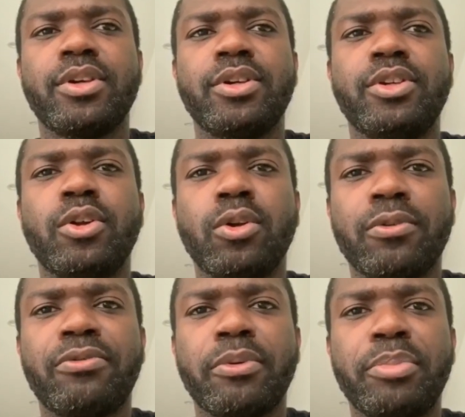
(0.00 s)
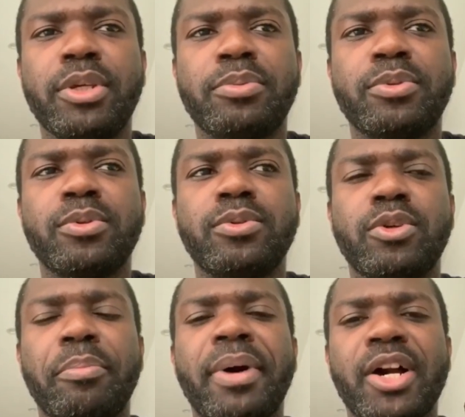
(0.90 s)
your love for people, your
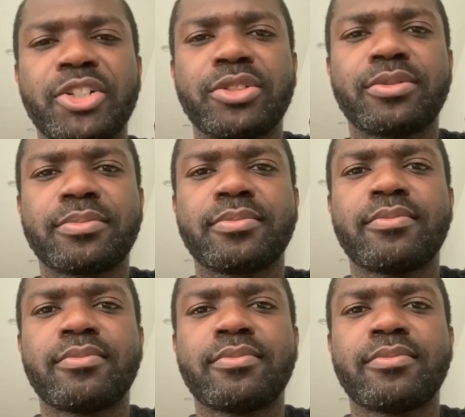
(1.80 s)
passion.